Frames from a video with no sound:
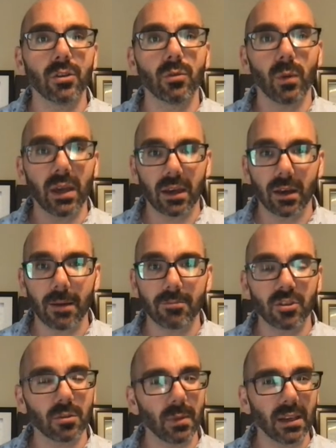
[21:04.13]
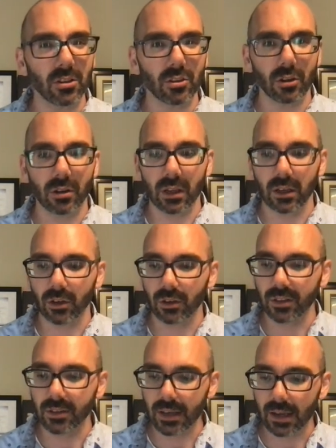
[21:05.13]
wake up. Just make sure that you're
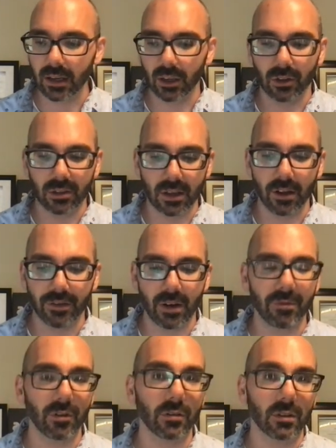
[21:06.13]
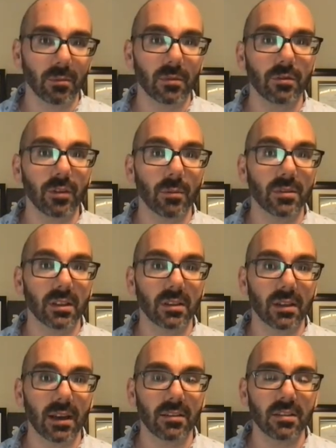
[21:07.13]
setting yourself up for some from
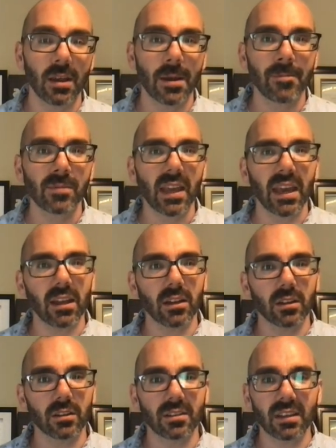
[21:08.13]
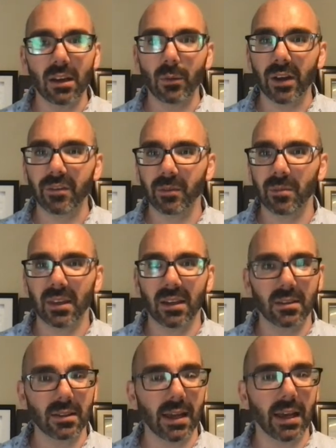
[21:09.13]
success, and stay away from
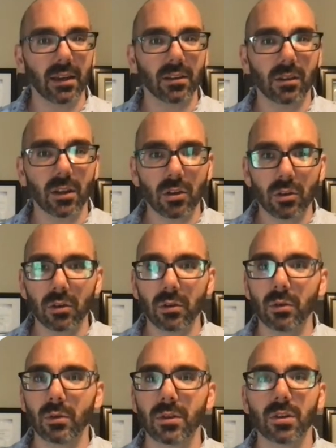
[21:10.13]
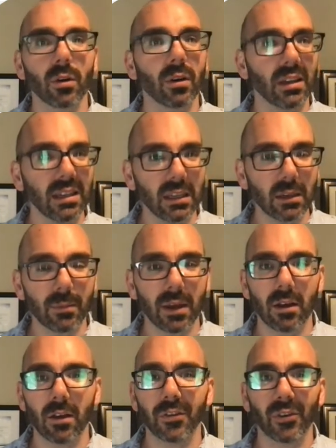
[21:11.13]
things like the news or
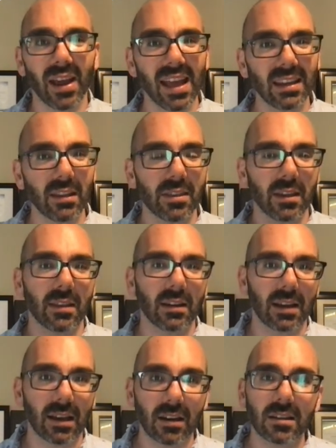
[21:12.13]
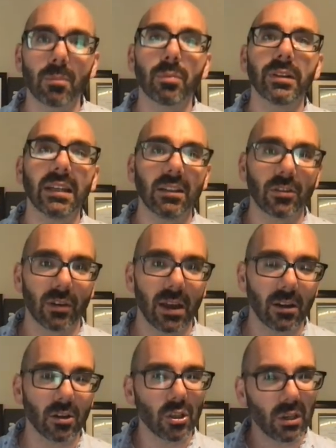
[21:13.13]
emails or anything that kind of depletes your
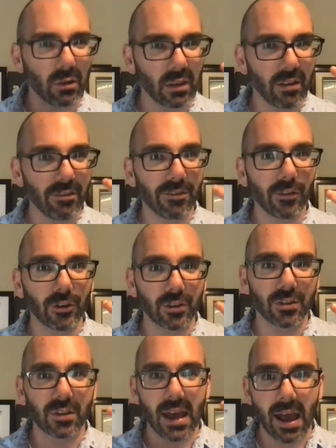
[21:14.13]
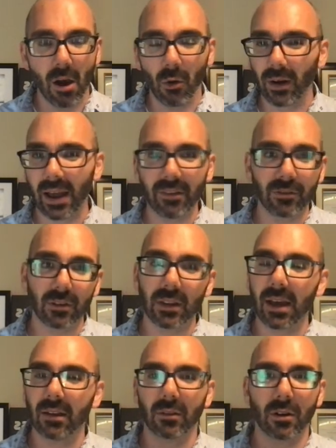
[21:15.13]
energy in that first hour. After
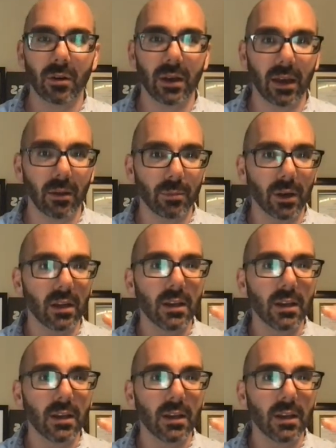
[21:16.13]
that, go ahead, but